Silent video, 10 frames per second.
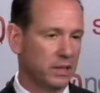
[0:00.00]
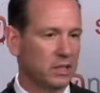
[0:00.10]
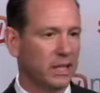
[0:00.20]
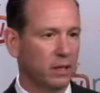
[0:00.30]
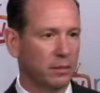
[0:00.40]
of
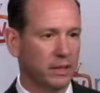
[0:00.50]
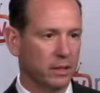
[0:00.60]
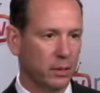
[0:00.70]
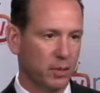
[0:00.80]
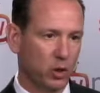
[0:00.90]

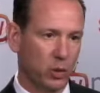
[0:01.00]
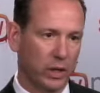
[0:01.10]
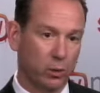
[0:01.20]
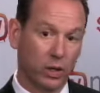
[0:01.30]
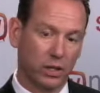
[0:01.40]
scalability
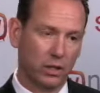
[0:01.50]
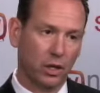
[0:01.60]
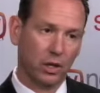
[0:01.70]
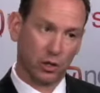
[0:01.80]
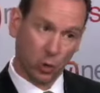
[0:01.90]
between which
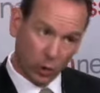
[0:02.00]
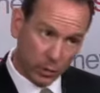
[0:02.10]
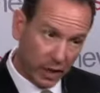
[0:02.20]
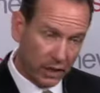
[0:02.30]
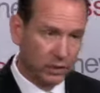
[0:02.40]
storage
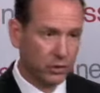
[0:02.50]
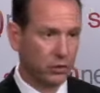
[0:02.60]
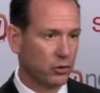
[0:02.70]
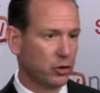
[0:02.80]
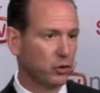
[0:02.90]
boxes
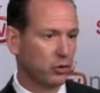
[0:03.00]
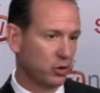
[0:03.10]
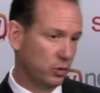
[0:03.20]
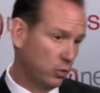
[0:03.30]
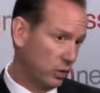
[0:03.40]
you choose
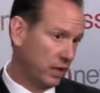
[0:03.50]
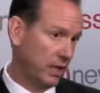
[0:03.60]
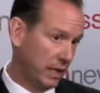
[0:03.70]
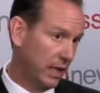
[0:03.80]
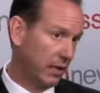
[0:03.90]

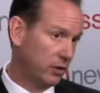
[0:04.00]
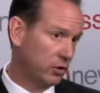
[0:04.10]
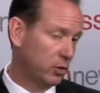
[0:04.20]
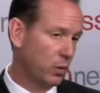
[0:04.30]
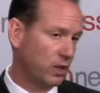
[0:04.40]
and how you
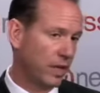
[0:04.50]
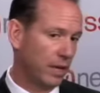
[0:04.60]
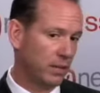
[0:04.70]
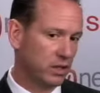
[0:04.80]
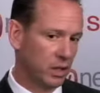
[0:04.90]
support the
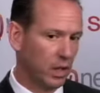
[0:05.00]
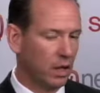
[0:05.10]
cameras.